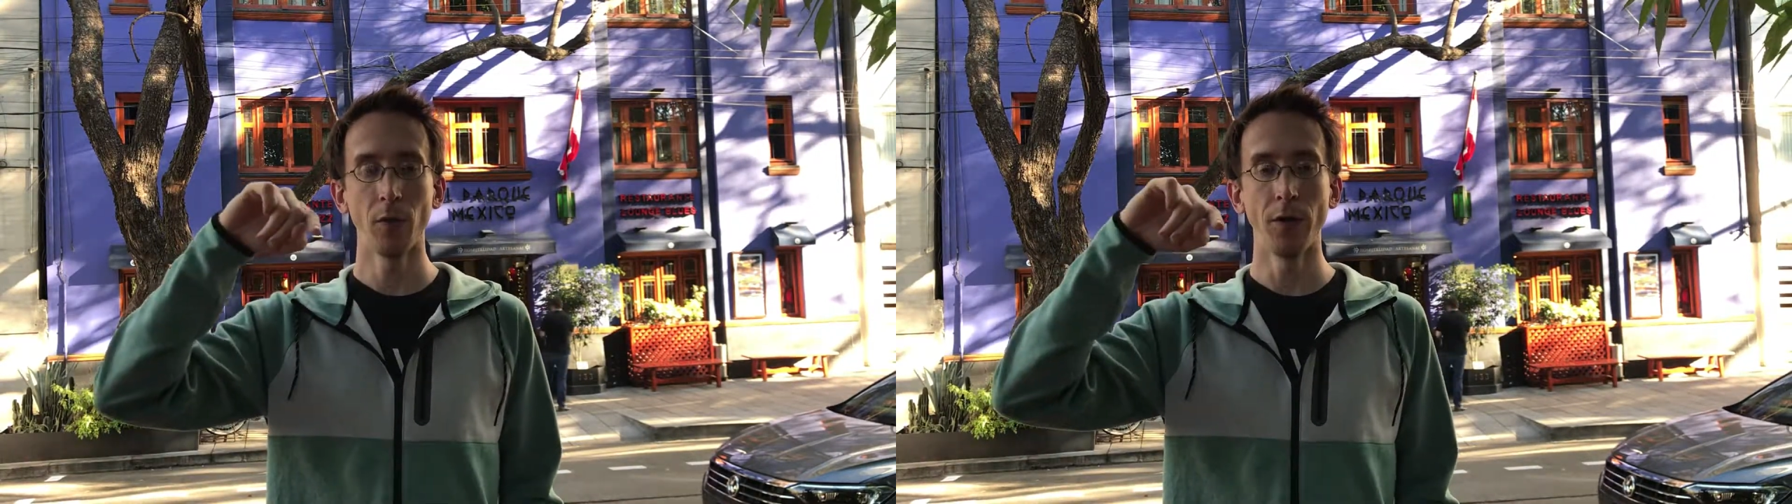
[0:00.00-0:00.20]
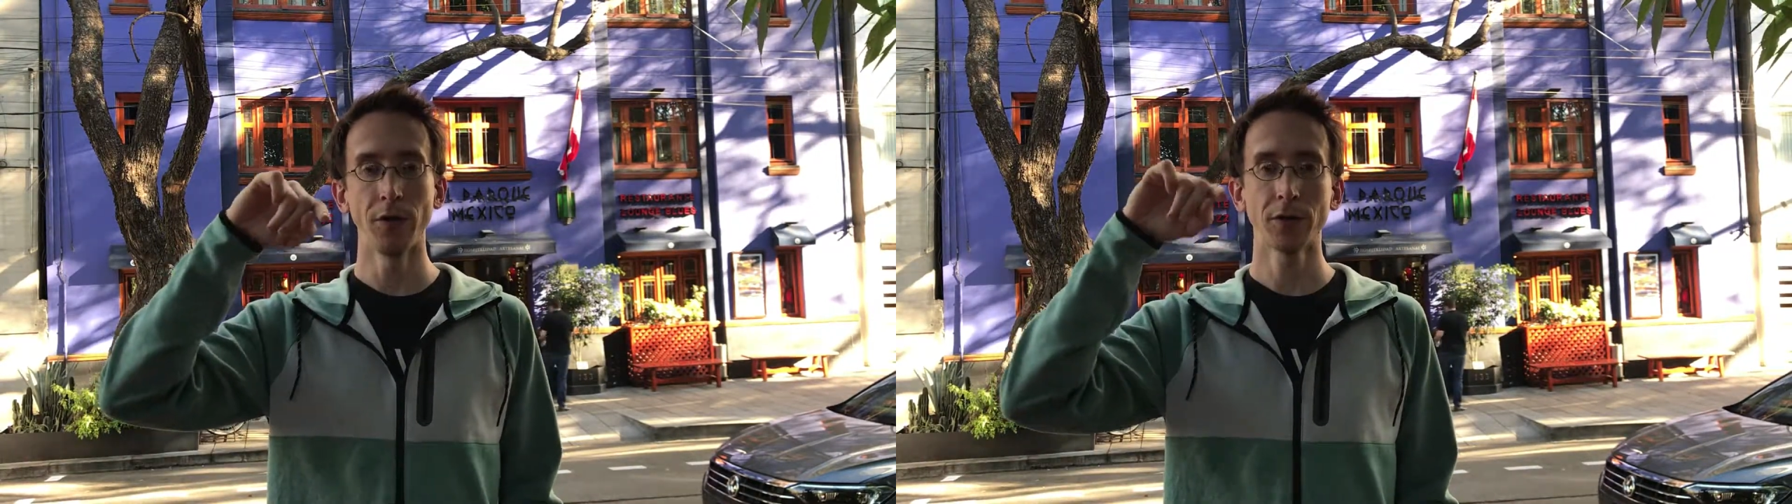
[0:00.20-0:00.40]

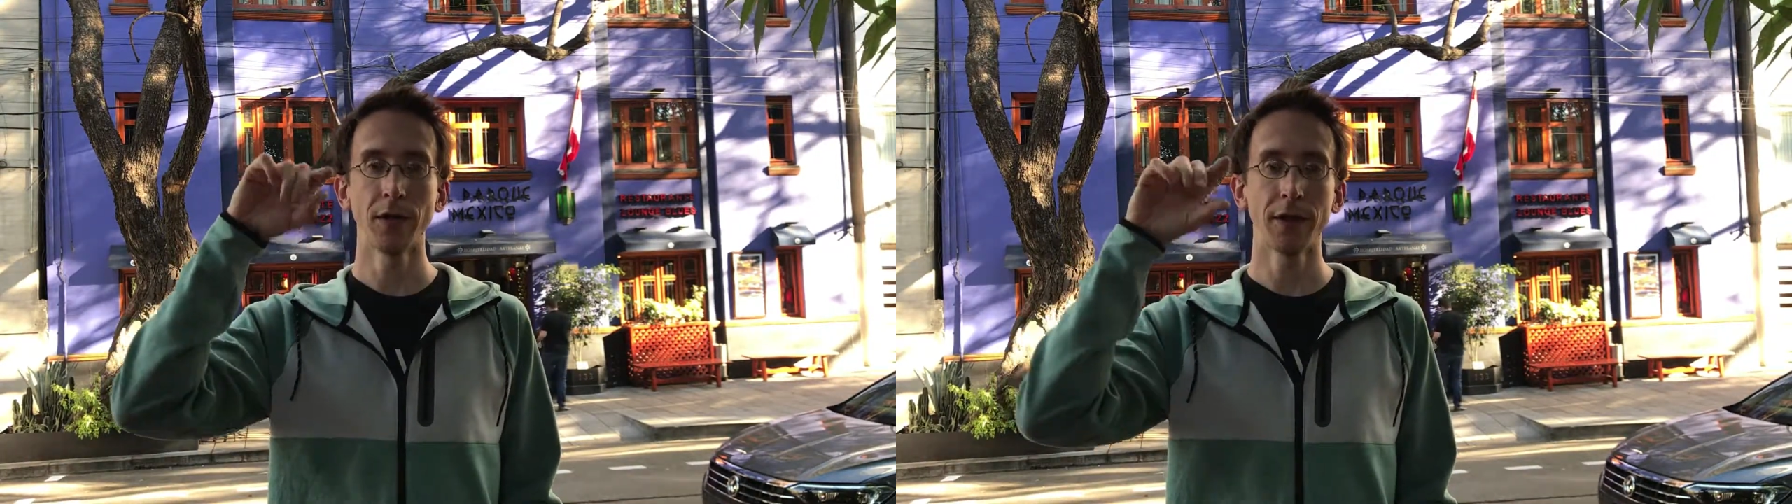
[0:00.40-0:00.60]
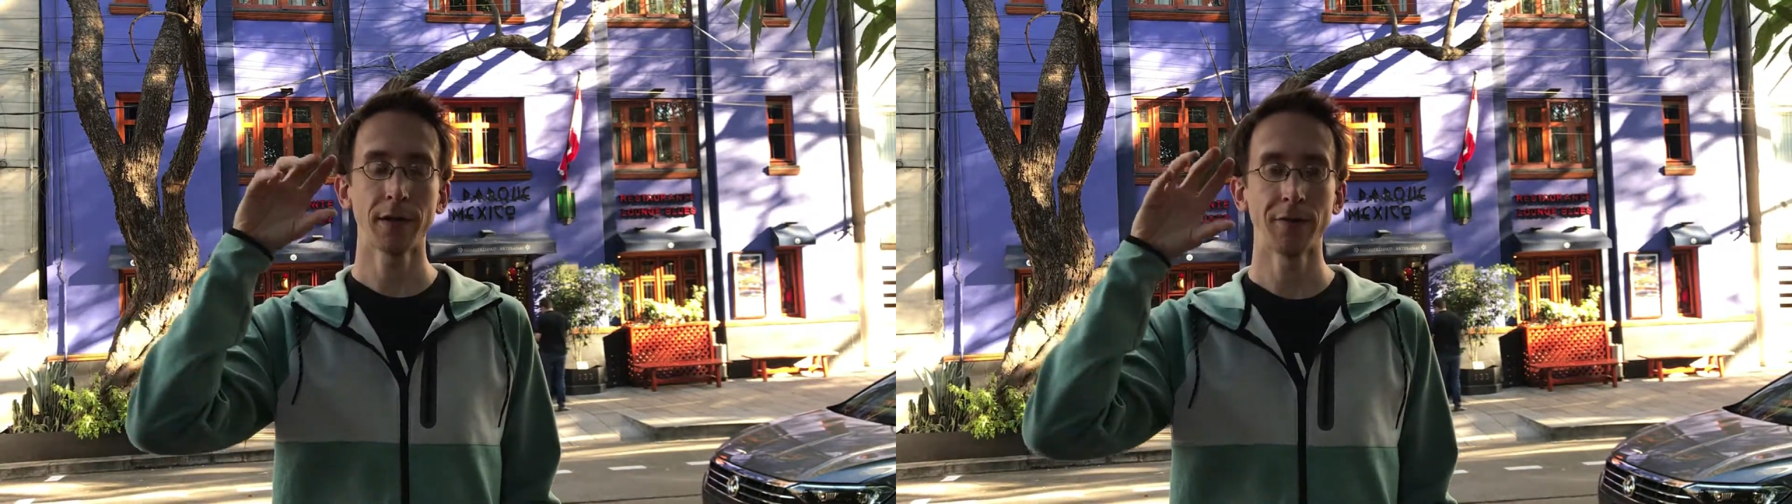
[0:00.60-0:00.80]
When you
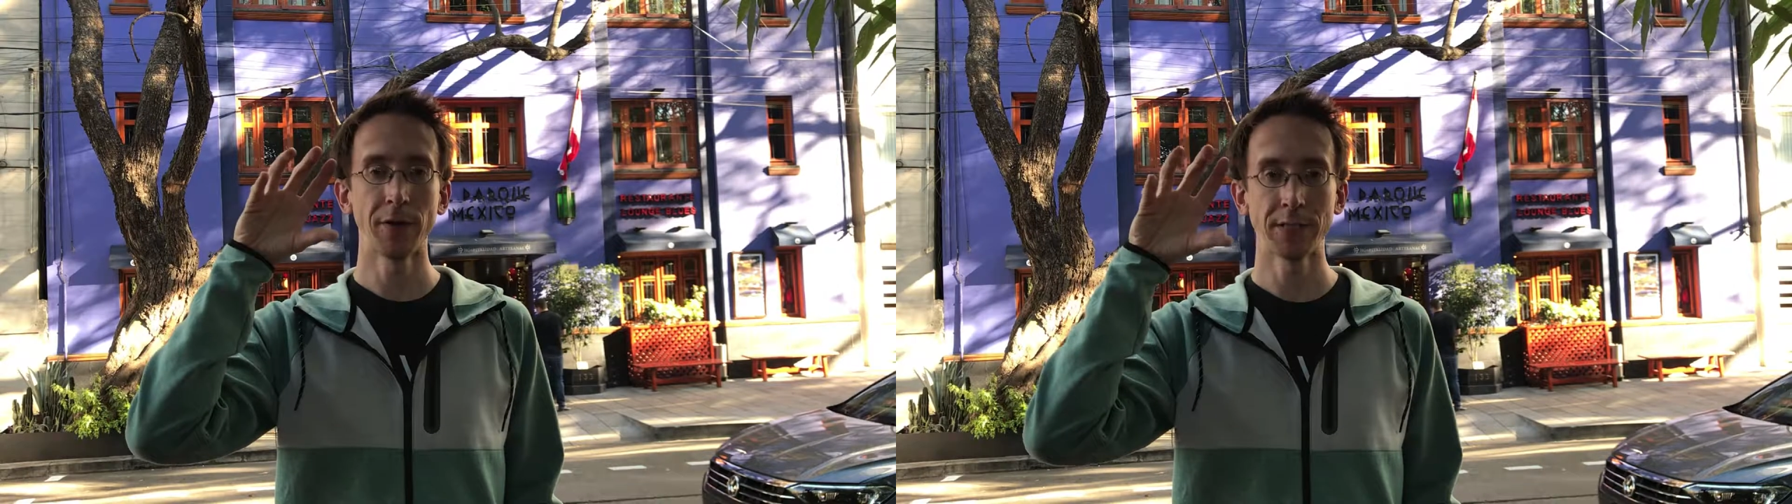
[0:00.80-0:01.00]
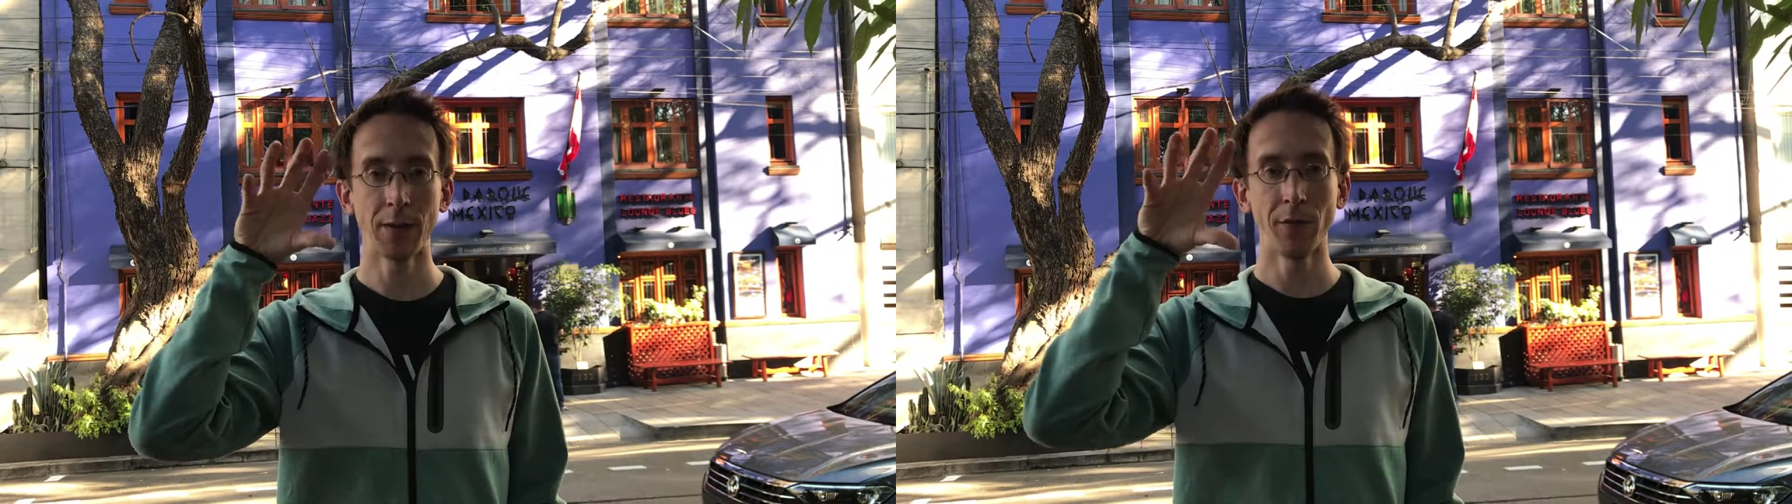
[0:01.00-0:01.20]
click,
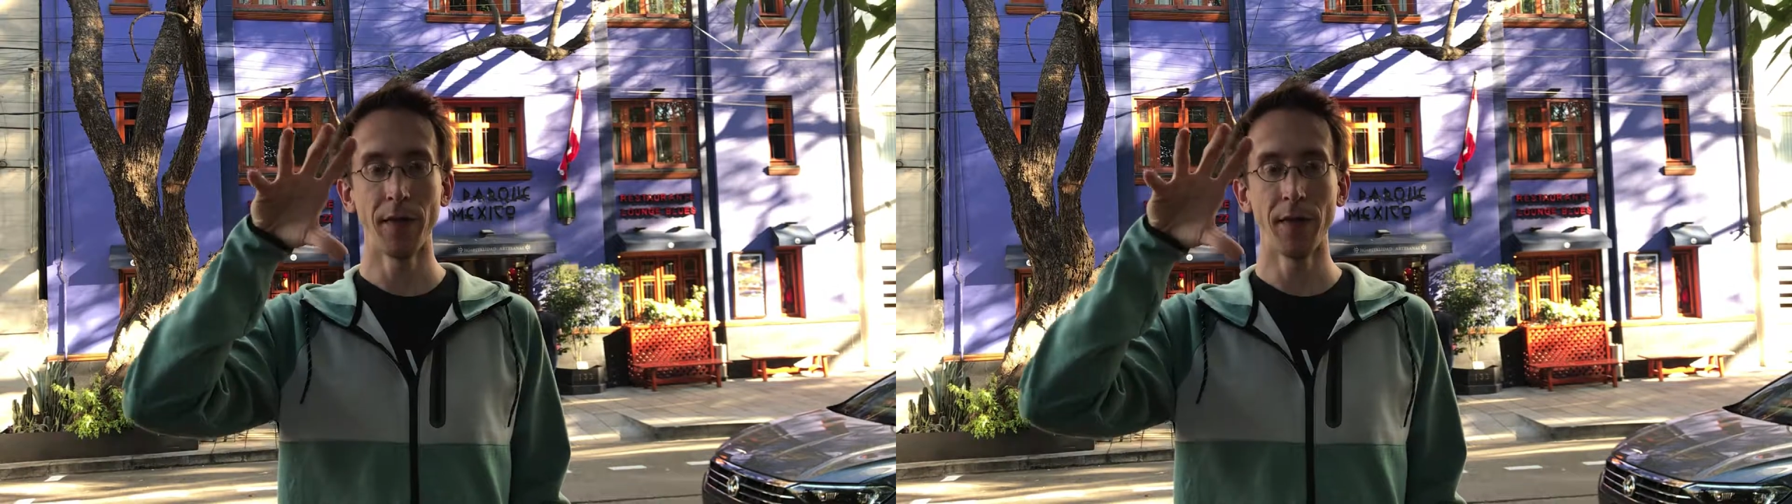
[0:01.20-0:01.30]
for example,